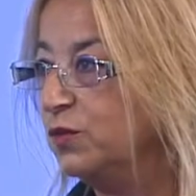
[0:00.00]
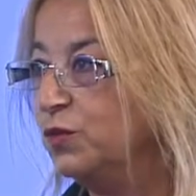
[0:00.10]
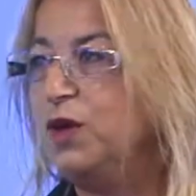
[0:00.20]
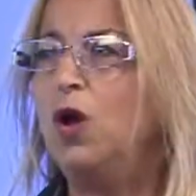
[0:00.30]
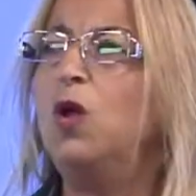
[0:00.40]

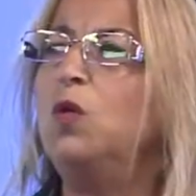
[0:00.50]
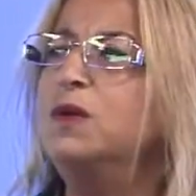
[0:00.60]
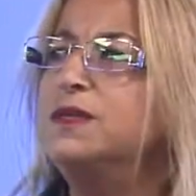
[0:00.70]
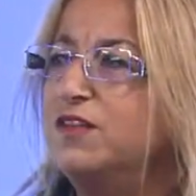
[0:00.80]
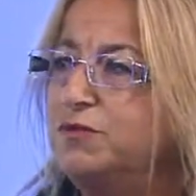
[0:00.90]
We
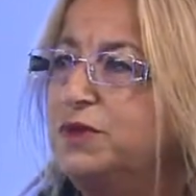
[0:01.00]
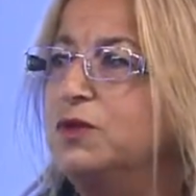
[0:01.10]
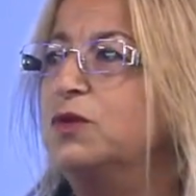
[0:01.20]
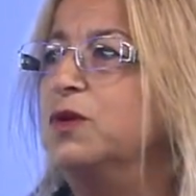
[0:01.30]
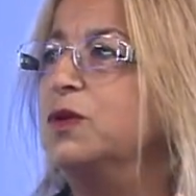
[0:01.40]
always have been
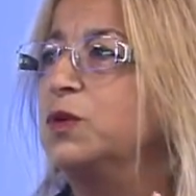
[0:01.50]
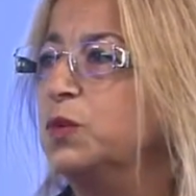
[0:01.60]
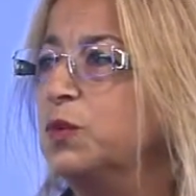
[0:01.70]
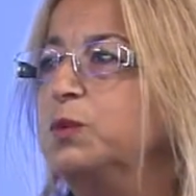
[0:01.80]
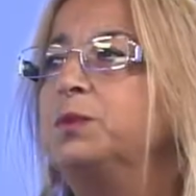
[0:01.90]
going
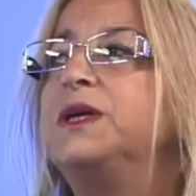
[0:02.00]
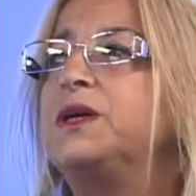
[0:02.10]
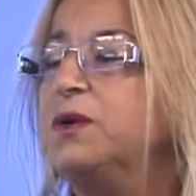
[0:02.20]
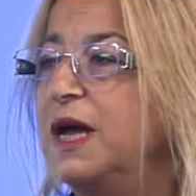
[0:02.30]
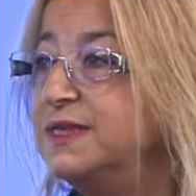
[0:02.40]
through big
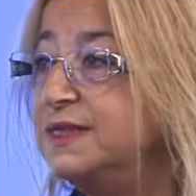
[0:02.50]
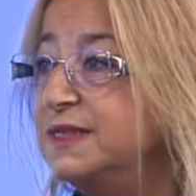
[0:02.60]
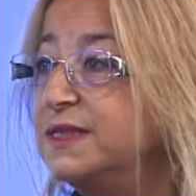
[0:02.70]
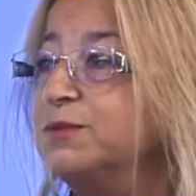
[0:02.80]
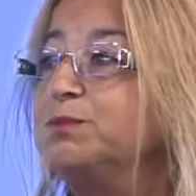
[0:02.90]

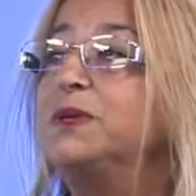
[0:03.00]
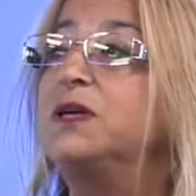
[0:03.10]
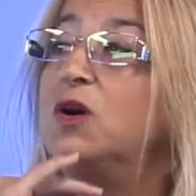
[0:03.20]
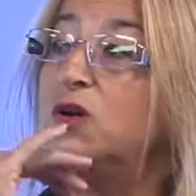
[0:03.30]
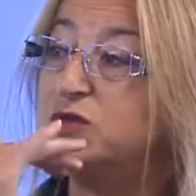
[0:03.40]
crises
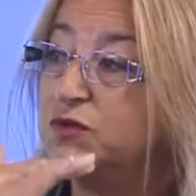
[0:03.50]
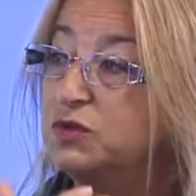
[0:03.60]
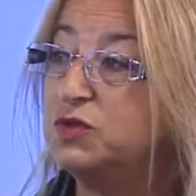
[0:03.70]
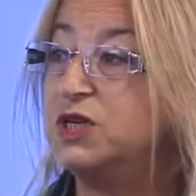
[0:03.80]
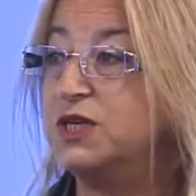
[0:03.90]
because of
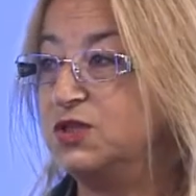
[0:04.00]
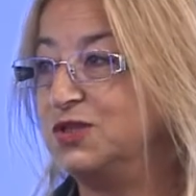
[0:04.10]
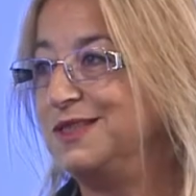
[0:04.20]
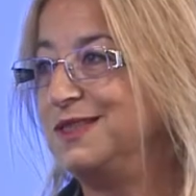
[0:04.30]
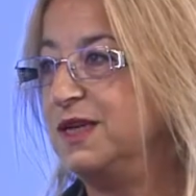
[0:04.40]
the
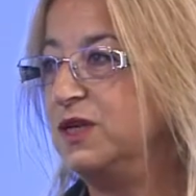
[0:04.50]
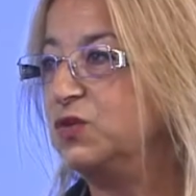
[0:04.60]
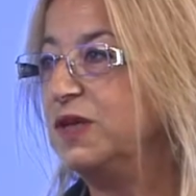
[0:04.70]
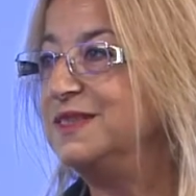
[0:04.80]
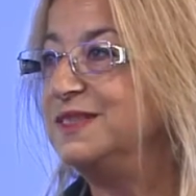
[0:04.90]
changes and
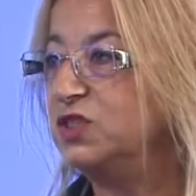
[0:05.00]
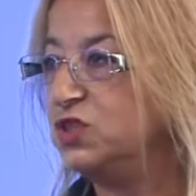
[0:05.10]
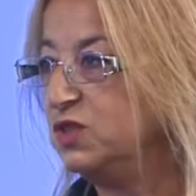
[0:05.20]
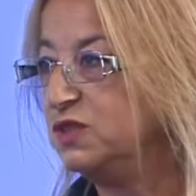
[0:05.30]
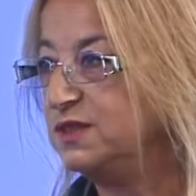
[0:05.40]

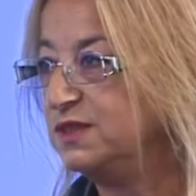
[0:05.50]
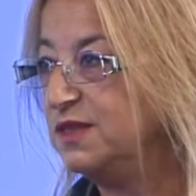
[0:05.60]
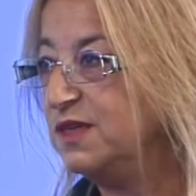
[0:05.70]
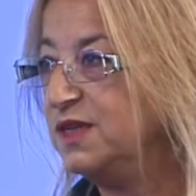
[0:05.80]
transitions.